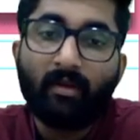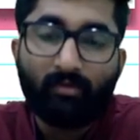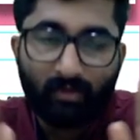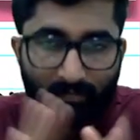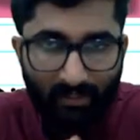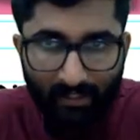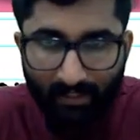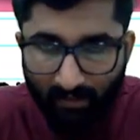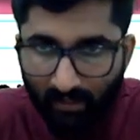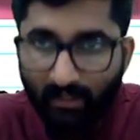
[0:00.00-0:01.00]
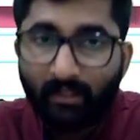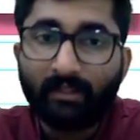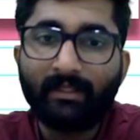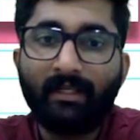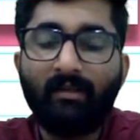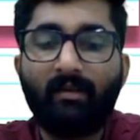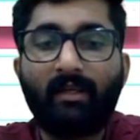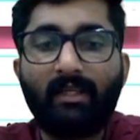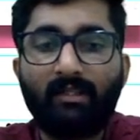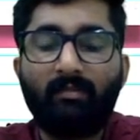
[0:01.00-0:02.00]
from the land, then
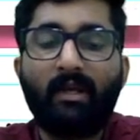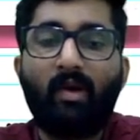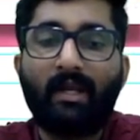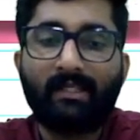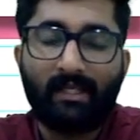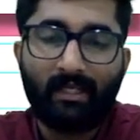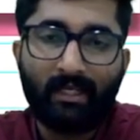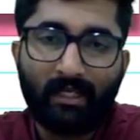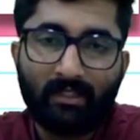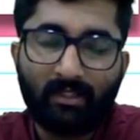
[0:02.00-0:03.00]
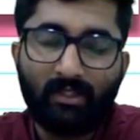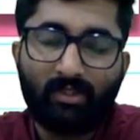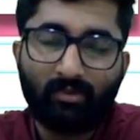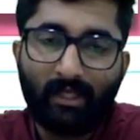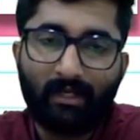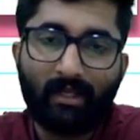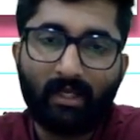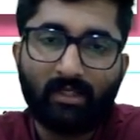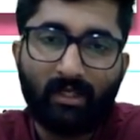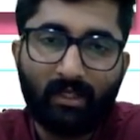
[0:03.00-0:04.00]
he will be called as agriculturist. To that
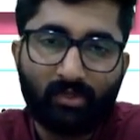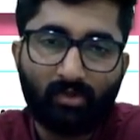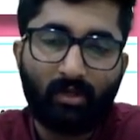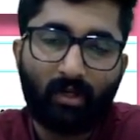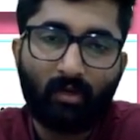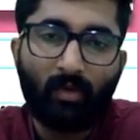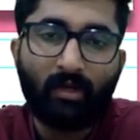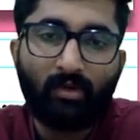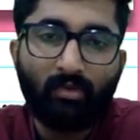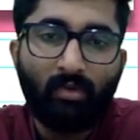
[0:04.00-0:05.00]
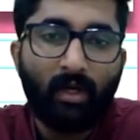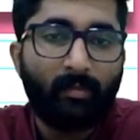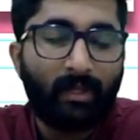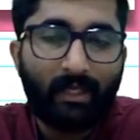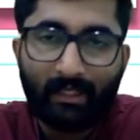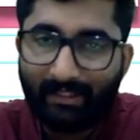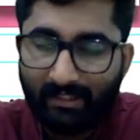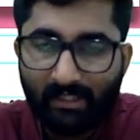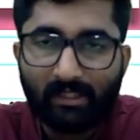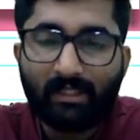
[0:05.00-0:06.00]
extent he is not required to pay any
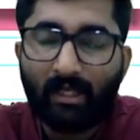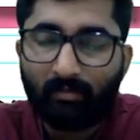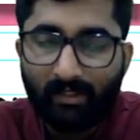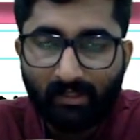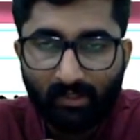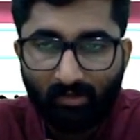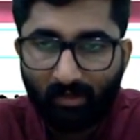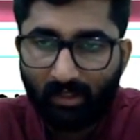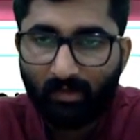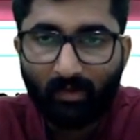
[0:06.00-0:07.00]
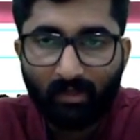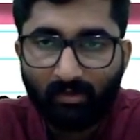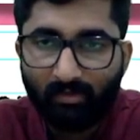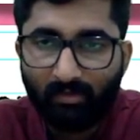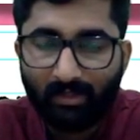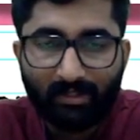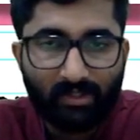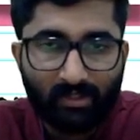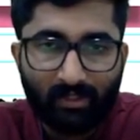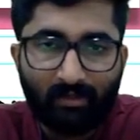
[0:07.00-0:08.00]
GST. That means he is not required to
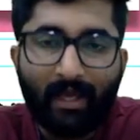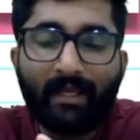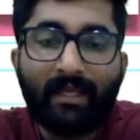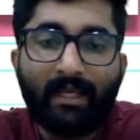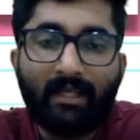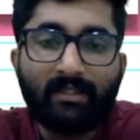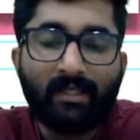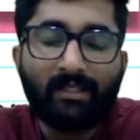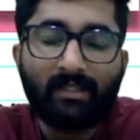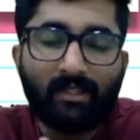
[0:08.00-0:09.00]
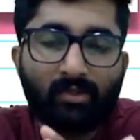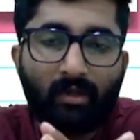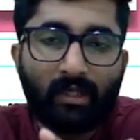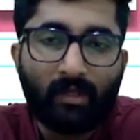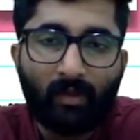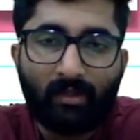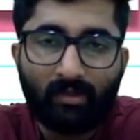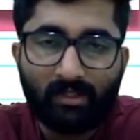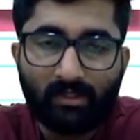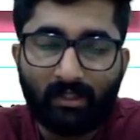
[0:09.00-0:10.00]
register. Agriculturist is not required to
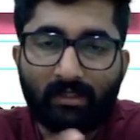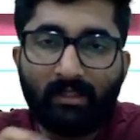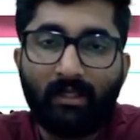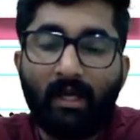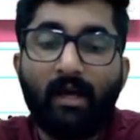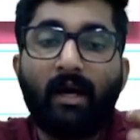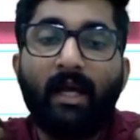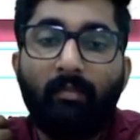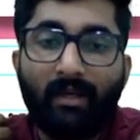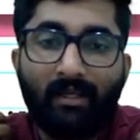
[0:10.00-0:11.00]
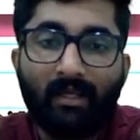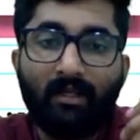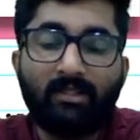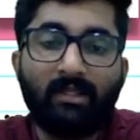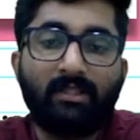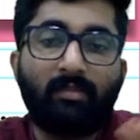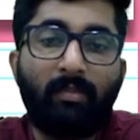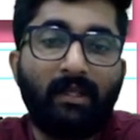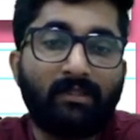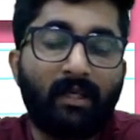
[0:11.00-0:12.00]
register. Sir, I am agriculturist
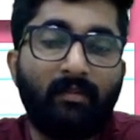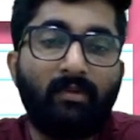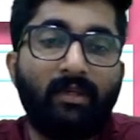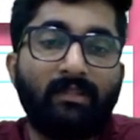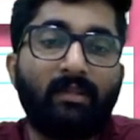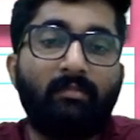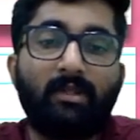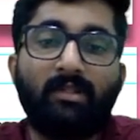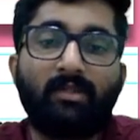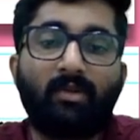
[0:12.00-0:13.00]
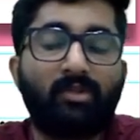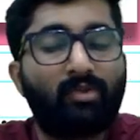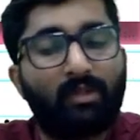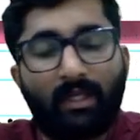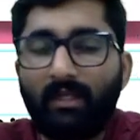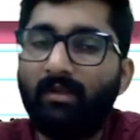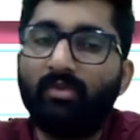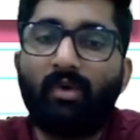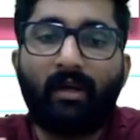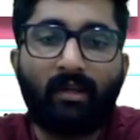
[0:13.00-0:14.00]
plus I am doing some business also, then
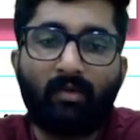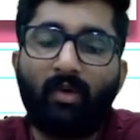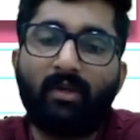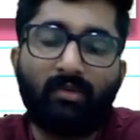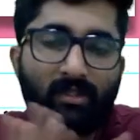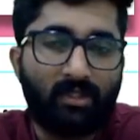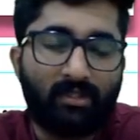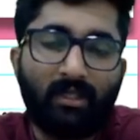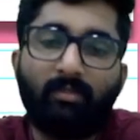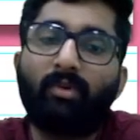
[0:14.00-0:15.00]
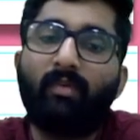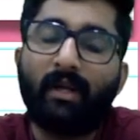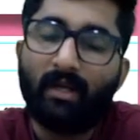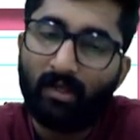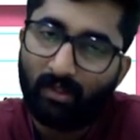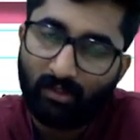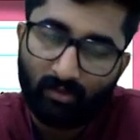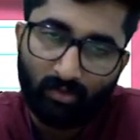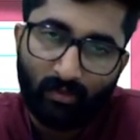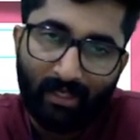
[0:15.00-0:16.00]
you are required to register provided your
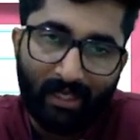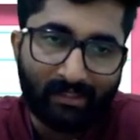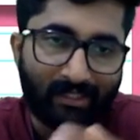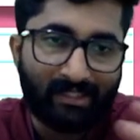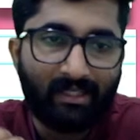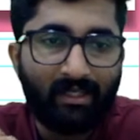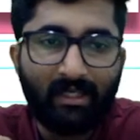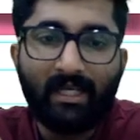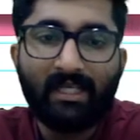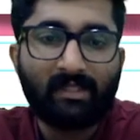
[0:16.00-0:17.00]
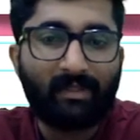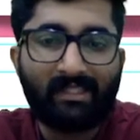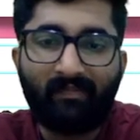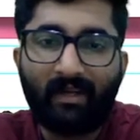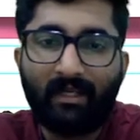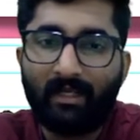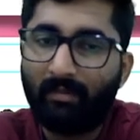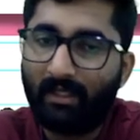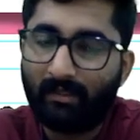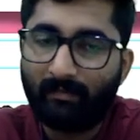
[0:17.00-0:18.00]
turnover exceeds the specified limit.